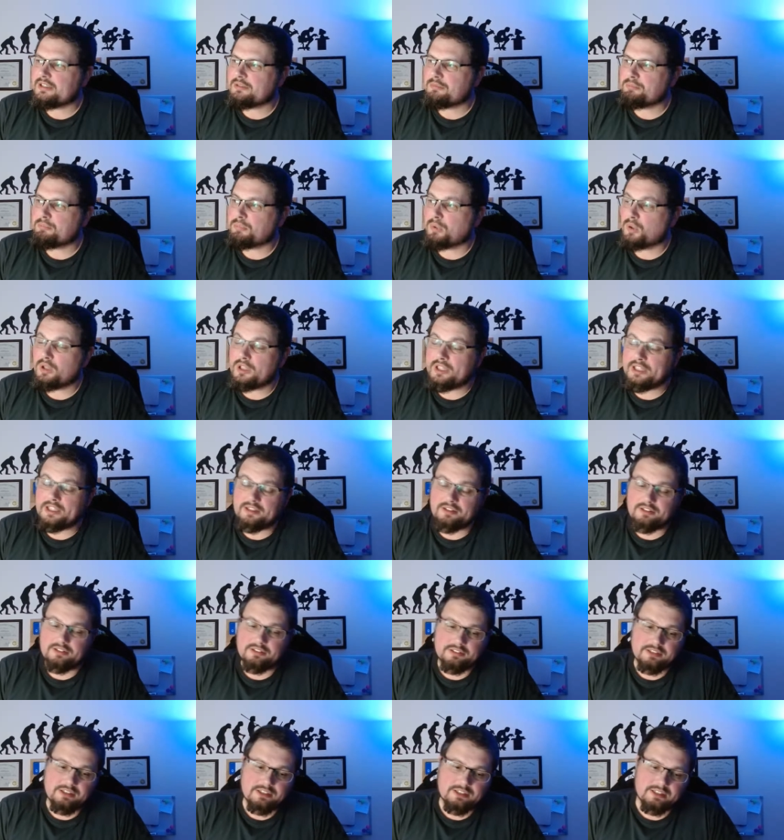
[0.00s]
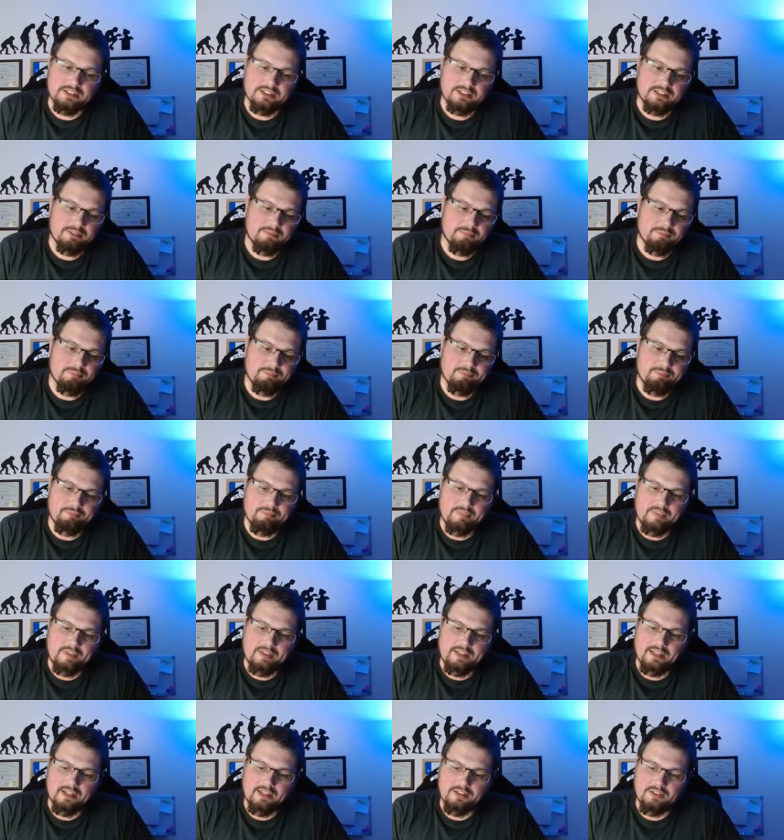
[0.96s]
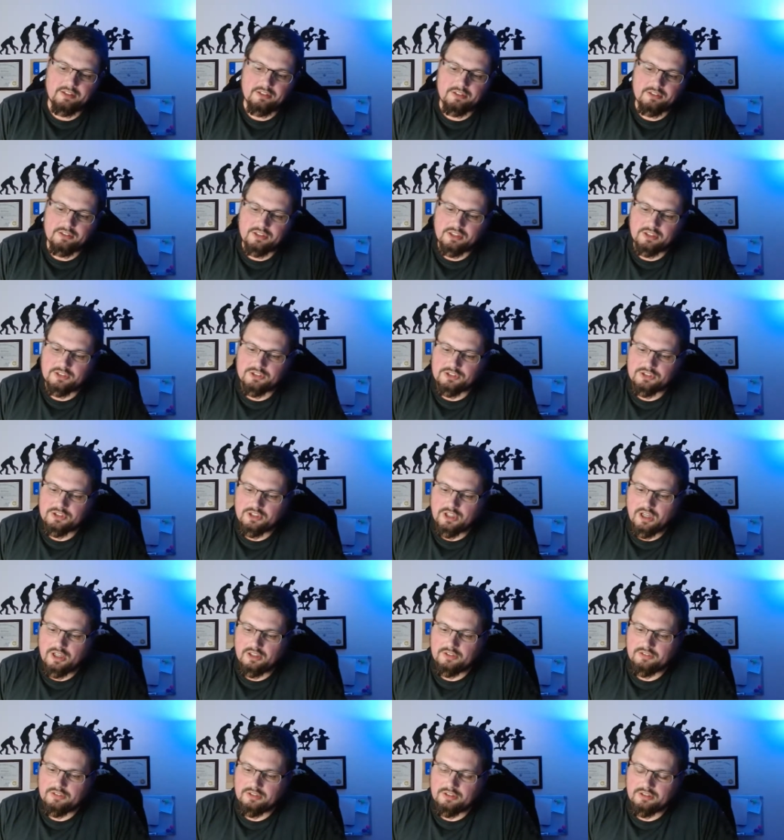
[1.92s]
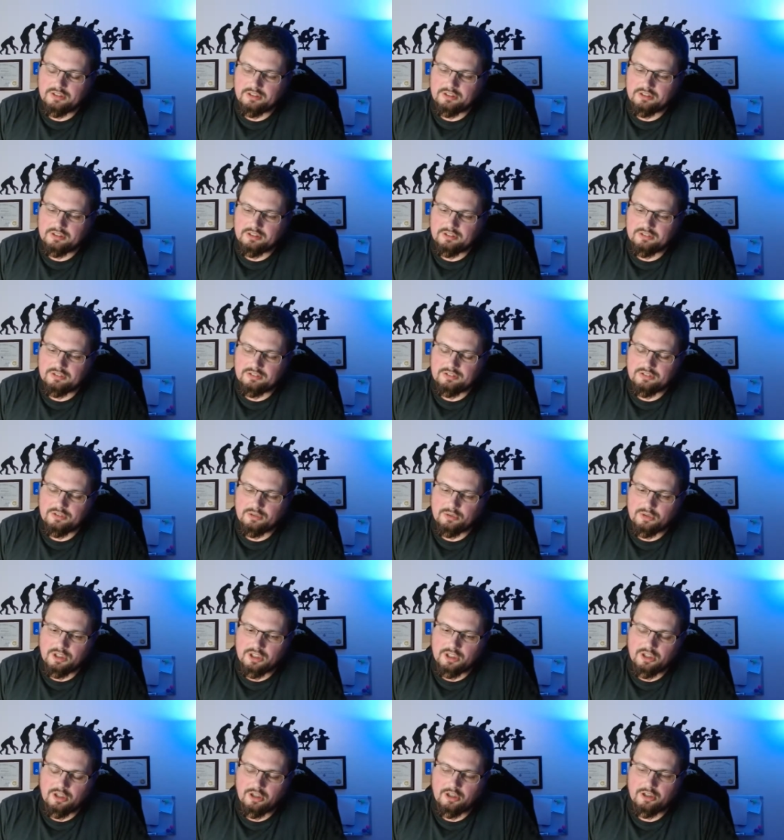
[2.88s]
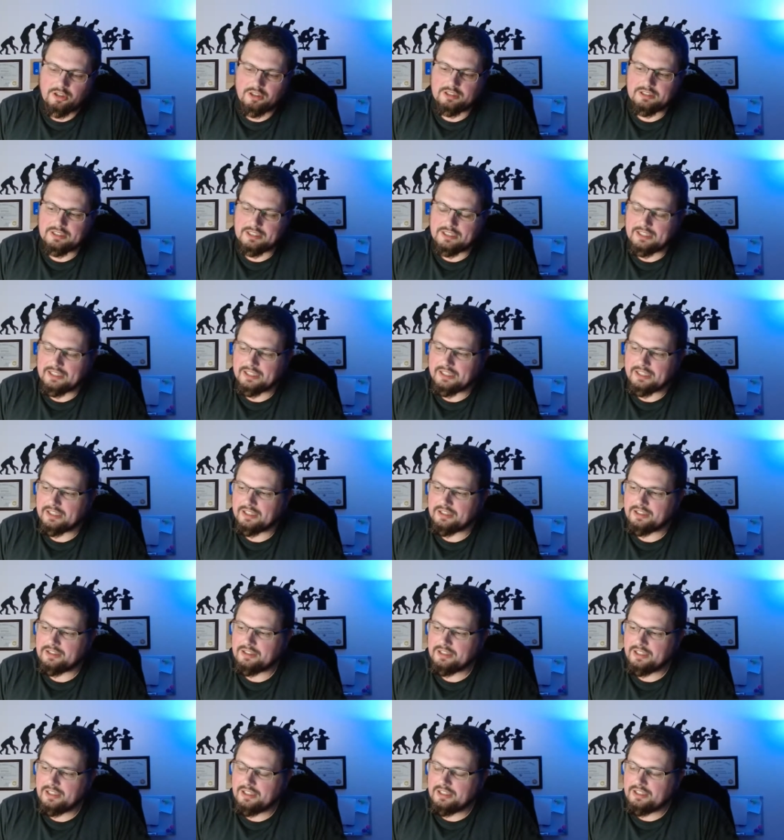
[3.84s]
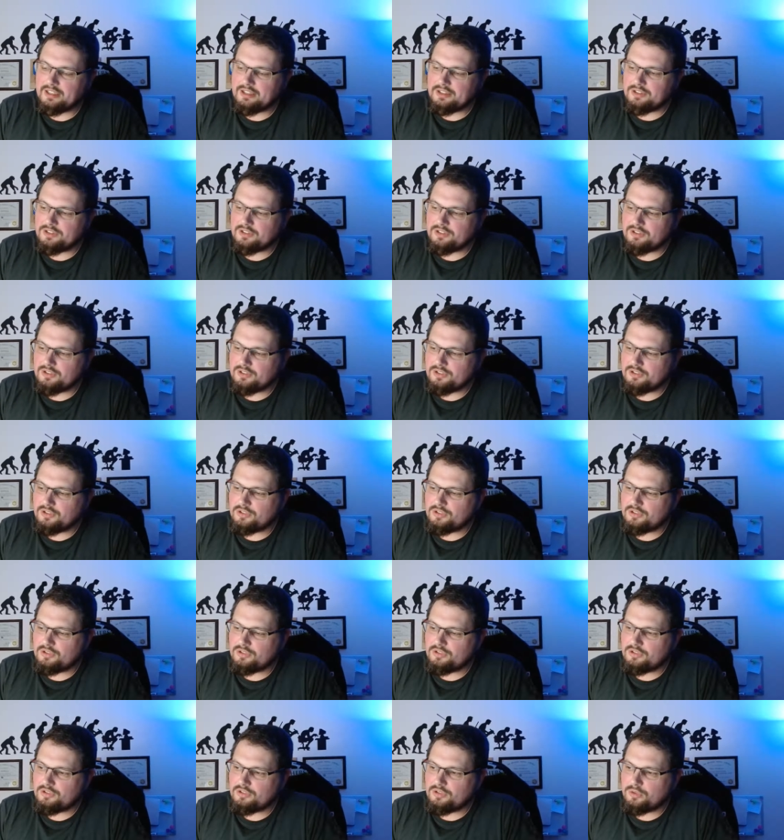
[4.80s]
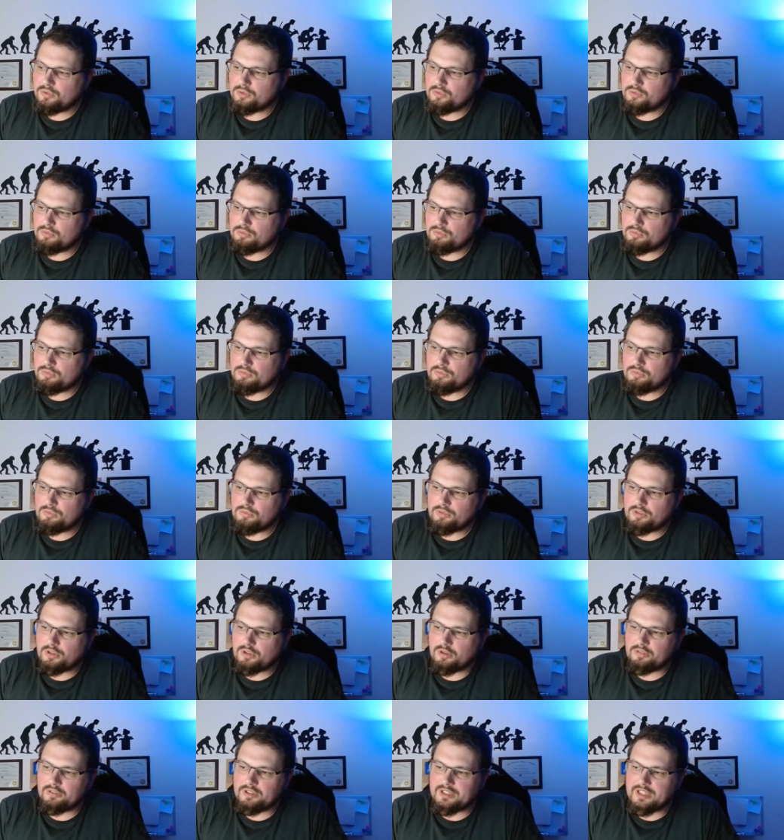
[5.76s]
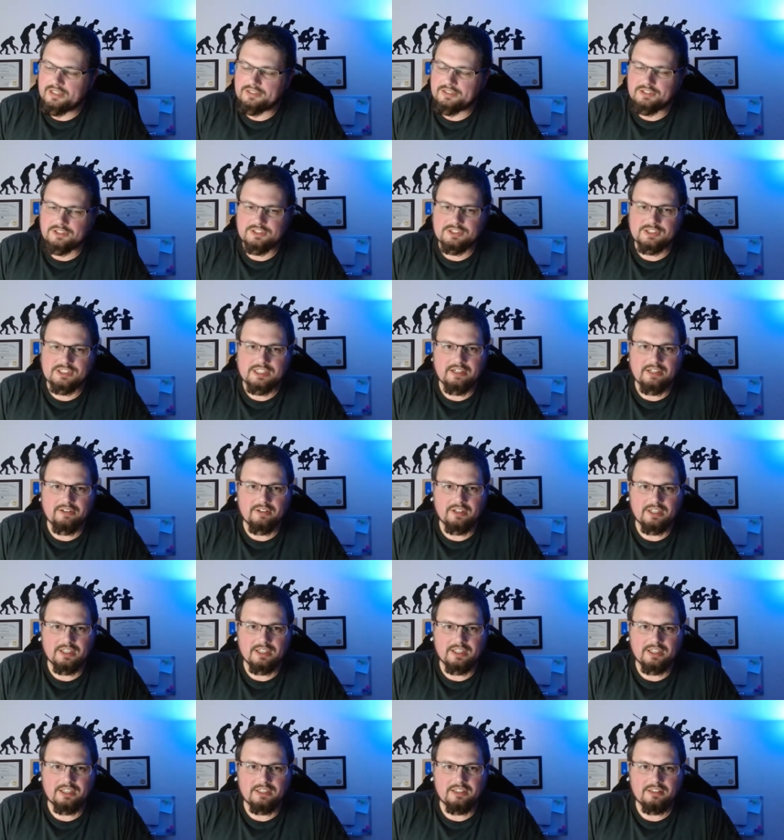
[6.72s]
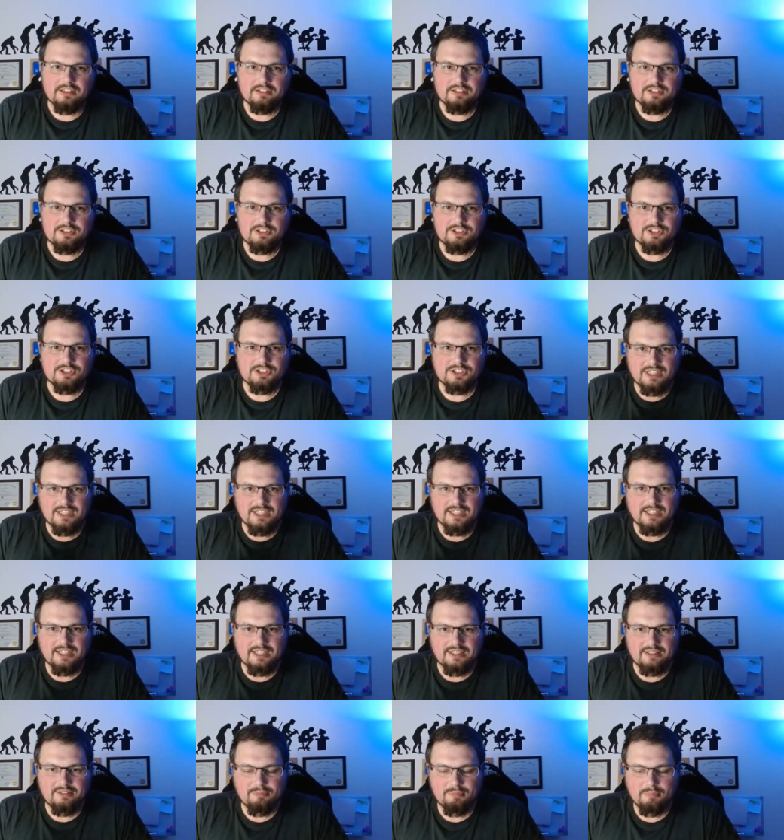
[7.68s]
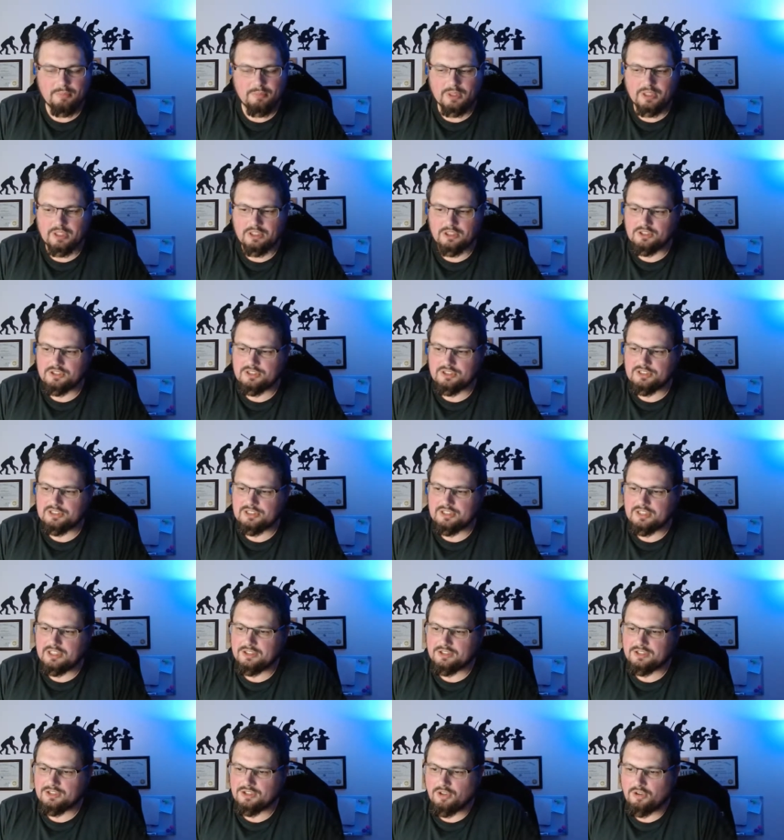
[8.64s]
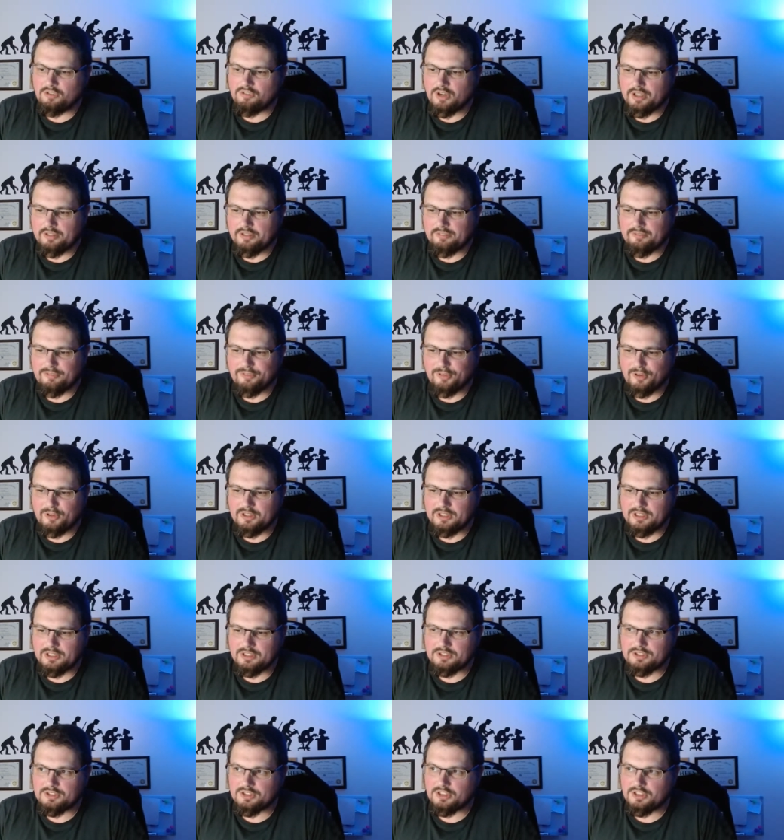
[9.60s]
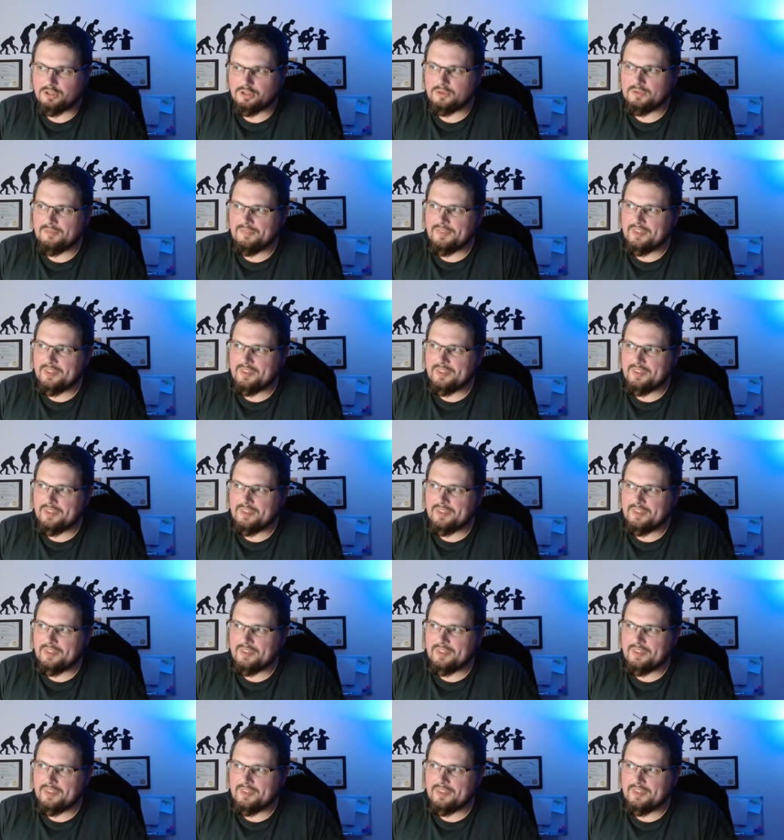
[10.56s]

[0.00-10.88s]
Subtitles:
bullying can start to occur, and you don't necessarily see it because it's not right in front of you. So